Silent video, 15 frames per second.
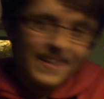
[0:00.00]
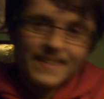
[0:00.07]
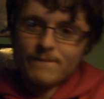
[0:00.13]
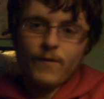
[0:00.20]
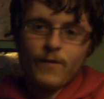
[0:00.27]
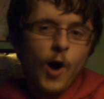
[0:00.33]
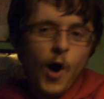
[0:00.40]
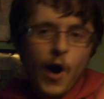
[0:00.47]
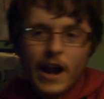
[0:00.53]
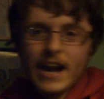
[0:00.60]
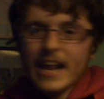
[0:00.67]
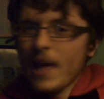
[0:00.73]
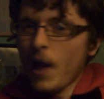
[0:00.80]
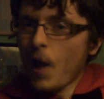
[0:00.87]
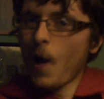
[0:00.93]

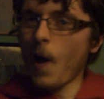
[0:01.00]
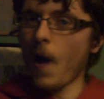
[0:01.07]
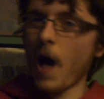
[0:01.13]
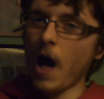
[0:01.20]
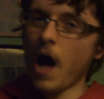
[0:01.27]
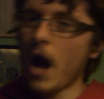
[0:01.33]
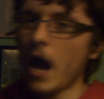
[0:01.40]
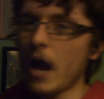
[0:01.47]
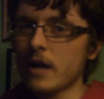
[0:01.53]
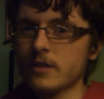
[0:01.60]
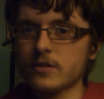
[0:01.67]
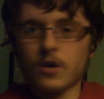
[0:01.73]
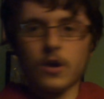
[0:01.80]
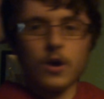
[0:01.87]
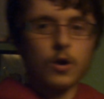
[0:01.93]
Funny
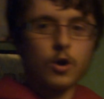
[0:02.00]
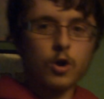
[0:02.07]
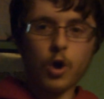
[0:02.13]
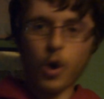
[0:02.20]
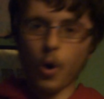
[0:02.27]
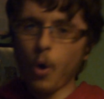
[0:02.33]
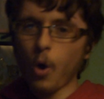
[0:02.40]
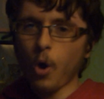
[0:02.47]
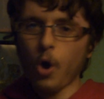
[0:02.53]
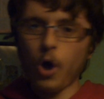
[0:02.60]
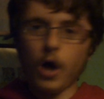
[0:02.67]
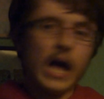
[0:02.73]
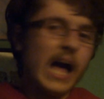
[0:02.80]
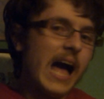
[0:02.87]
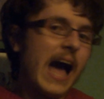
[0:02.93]

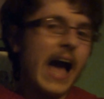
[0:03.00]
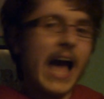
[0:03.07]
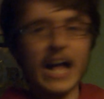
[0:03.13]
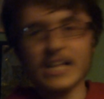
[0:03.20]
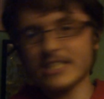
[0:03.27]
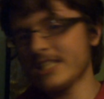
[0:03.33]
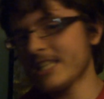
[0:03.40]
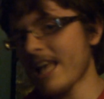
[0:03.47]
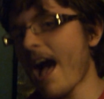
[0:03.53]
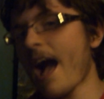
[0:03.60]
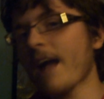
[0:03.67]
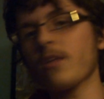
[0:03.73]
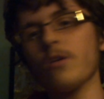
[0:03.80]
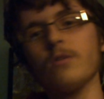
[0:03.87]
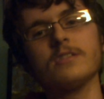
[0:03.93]
hardcore
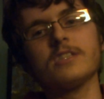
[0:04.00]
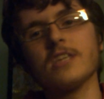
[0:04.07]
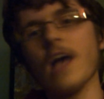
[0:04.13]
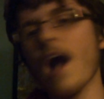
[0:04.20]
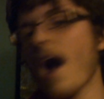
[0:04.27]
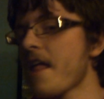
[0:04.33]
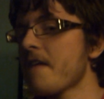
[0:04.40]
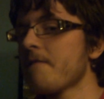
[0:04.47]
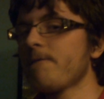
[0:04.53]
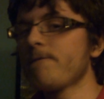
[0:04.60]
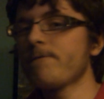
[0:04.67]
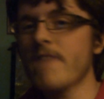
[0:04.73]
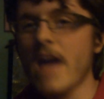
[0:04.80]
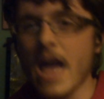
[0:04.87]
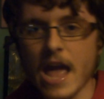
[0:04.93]
Attack on Titan
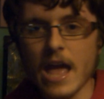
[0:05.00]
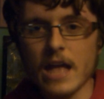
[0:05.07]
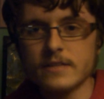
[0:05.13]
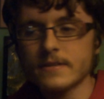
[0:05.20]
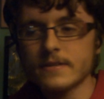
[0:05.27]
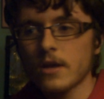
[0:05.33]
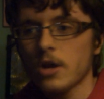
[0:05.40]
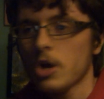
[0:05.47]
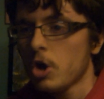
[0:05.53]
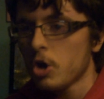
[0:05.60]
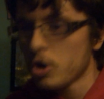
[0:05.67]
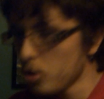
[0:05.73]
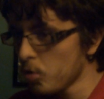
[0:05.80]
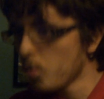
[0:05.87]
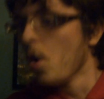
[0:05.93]
fans
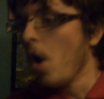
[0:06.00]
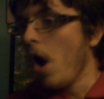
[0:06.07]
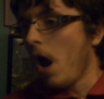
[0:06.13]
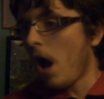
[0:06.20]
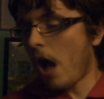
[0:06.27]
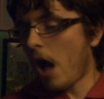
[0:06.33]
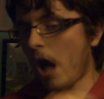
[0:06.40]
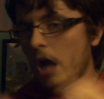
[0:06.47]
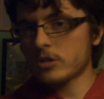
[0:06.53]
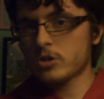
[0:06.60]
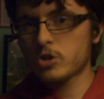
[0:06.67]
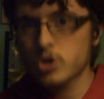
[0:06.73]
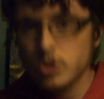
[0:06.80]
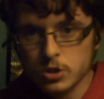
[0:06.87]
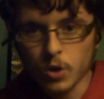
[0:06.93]
who
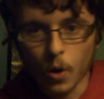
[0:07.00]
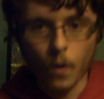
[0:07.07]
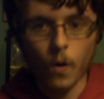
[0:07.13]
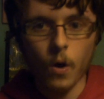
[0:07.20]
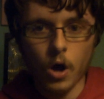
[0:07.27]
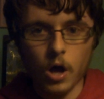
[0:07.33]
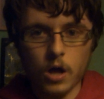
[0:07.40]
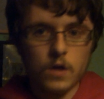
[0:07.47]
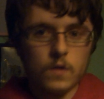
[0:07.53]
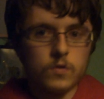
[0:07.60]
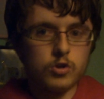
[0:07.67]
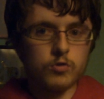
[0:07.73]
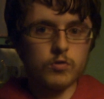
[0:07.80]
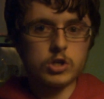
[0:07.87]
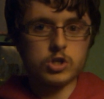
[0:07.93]
adore
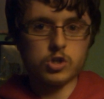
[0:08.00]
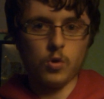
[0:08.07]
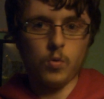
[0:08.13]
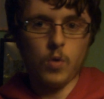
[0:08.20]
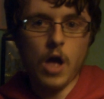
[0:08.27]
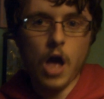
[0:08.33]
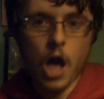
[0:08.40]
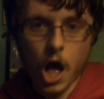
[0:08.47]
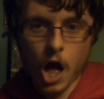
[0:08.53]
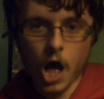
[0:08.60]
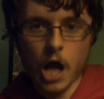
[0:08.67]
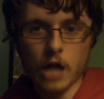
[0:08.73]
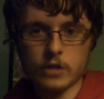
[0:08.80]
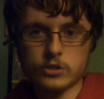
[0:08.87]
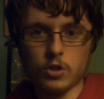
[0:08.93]
the original
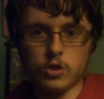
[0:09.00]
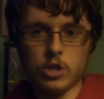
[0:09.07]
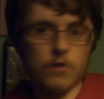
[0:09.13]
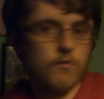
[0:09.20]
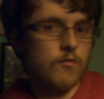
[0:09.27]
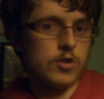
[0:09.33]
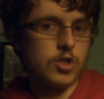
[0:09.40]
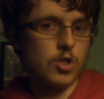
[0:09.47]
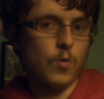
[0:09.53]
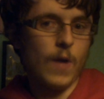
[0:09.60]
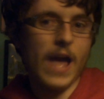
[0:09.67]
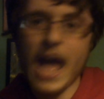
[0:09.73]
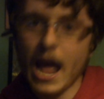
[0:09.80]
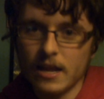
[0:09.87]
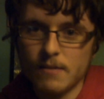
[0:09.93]
art of the original
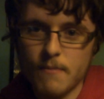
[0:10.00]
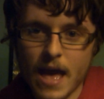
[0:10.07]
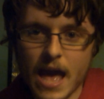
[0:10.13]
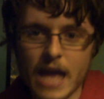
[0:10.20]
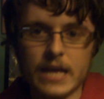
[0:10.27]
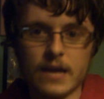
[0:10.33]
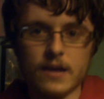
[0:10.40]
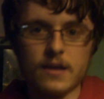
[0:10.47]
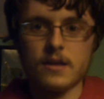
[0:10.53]
anime.